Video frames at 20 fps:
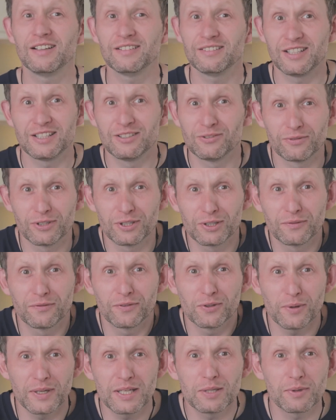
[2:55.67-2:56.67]
They're not very good
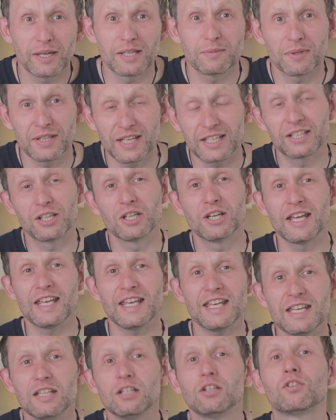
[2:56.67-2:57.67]
for you anyway, but they're gonna
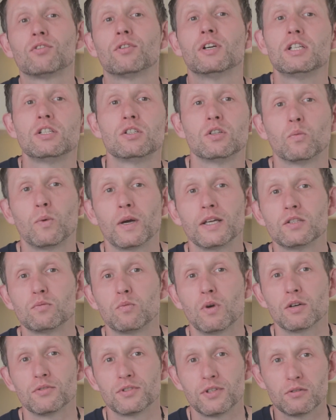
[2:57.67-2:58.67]
increase your weight as
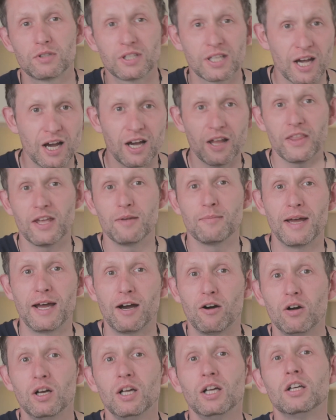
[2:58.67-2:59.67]
well. So cut them
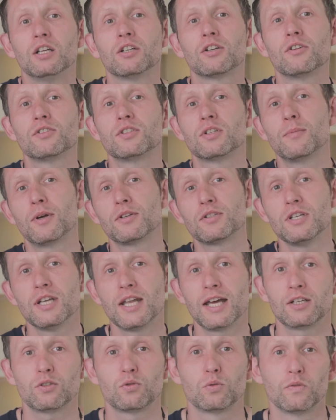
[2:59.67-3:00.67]
out, go to the most
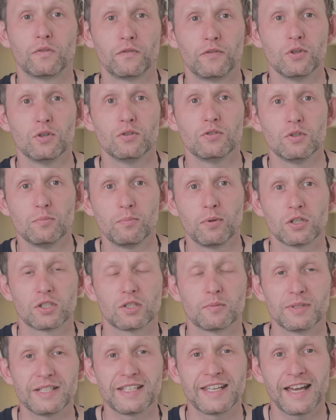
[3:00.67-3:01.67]
natural foods you
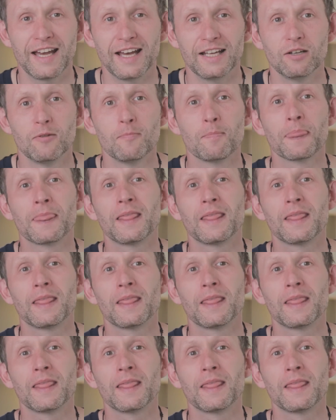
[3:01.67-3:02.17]
possibly can.